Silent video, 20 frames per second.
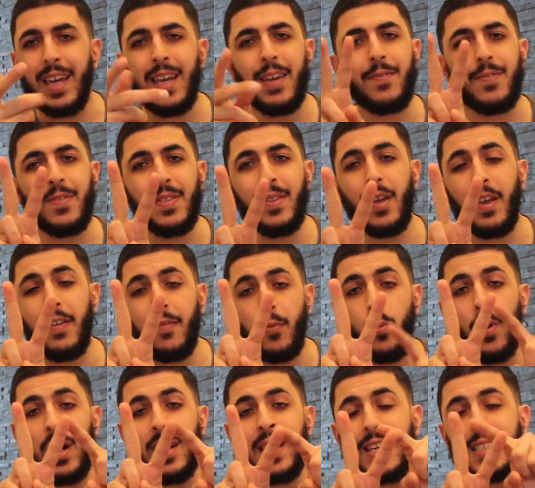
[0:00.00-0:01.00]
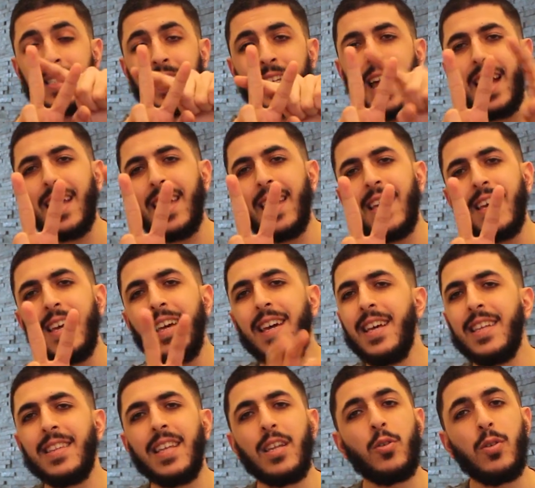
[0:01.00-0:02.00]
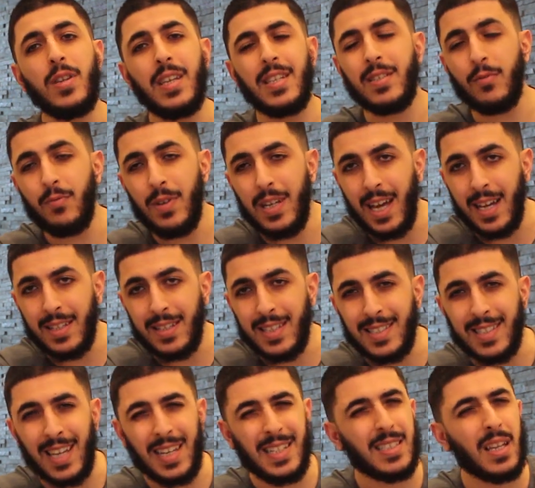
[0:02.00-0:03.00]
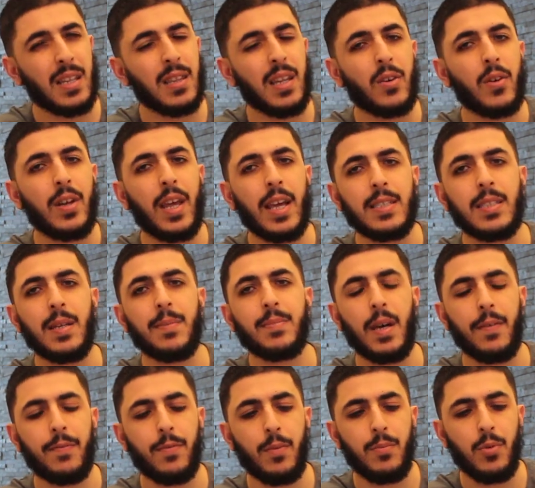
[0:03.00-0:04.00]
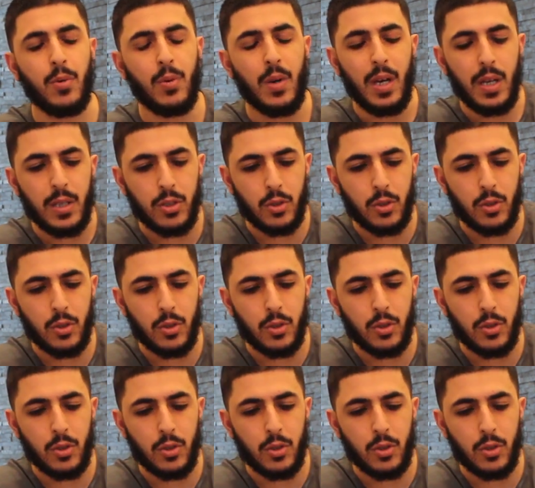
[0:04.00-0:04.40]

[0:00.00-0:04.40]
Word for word: If if one is lacking, then you need to really understand is Allah going to accept that from you.